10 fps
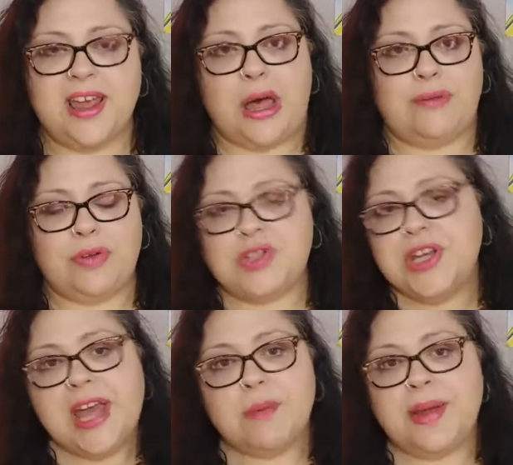Uh, if you
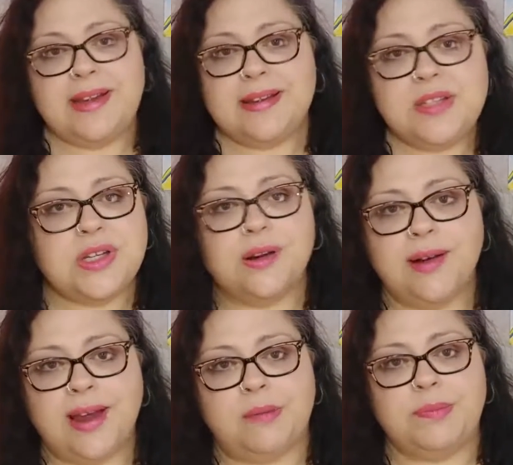check out my
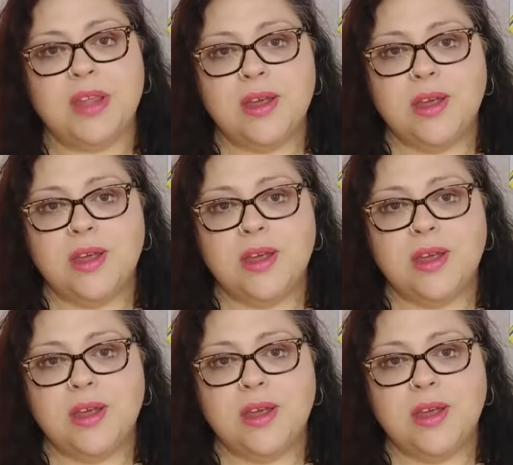Instagram,